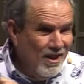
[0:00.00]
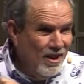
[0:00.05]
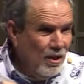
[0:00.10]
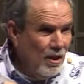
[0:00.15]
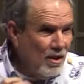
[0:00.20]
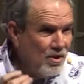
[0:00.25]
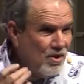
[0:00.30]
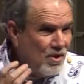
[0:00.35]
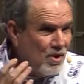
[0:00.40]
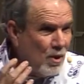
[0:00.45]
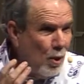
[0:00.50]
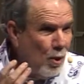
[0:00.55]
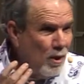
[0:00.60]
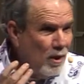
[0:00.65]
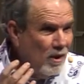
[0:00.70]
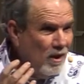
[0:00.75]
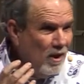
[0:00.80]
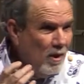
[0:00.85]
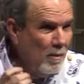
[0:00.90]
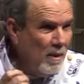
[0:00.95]
Let's soak a
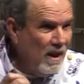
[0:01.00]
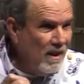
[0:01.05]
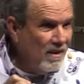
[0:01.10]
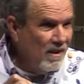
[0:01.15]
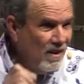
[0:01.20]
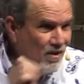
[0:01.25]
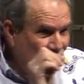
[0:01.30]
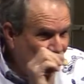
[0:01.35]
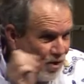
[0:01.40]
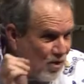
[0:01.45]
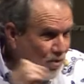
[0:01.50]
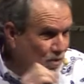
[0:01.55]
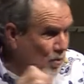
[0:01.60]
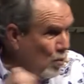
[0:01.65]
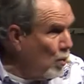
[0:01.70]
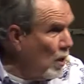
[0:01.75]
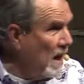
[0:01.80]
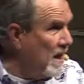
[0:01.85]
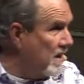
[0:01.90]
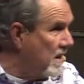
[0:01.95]
little bit and then just
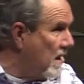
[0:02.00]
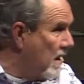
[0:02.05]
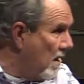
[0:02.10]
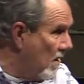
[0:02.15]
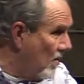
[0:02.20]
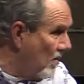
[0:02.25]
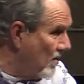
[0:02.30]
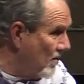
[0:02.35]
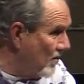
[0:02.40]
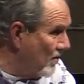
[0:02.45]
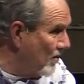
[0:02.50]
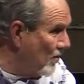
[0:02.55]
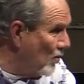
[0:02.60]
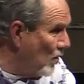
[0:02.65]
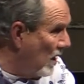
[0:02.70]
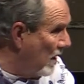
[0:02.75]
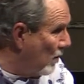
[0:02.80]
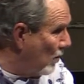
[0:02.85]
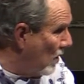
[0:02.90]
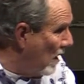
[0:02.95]
write down.
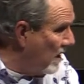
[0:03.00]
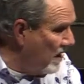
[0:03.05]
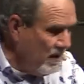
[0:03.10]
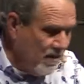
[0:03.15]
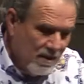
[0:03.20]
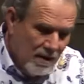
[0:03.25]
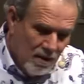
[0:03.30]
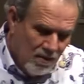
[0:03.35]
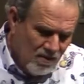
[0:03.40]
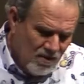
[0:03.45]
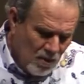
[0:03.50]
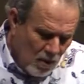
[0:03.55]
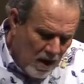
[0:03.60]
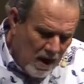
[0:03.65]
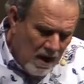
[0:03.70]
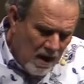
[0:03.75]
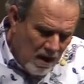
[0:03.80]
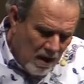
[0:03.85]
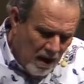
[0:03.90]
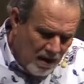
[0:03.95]
Write, write it down. So
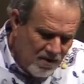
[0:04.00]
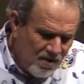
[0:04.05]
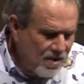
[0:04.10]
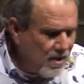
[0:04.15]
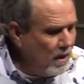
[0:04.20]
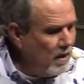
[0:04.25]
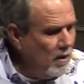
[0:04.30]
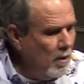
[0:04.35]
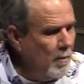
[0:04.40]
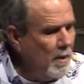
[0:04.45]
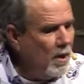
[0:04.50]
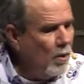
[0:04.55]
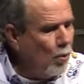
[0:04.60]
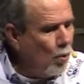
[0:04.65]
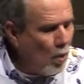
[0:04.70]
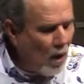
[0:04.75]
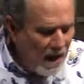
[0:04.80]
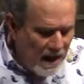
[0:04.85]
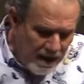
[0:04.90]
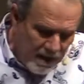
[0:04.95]
I just did a little bit of
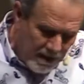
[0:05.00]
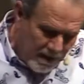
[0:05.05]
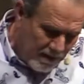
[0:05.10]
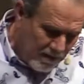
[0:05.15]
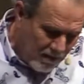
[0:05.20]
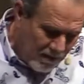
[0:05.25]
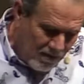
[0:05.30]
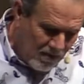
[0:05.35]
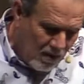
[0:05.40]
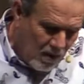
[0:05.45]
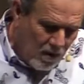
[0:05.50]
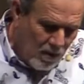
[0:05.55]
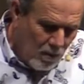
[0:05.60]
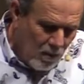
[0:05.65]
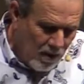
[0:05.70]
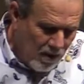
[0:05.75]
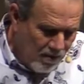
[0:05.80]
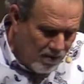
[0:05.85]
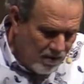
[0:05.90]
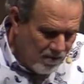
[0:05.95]
writing to start
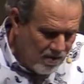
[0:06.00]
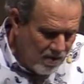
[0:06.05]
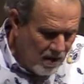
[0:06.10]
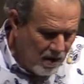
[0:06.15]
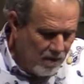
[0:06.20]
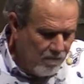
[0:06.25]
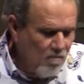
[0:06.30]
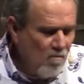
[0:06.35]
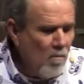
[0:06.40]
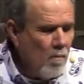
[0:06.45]
with and say,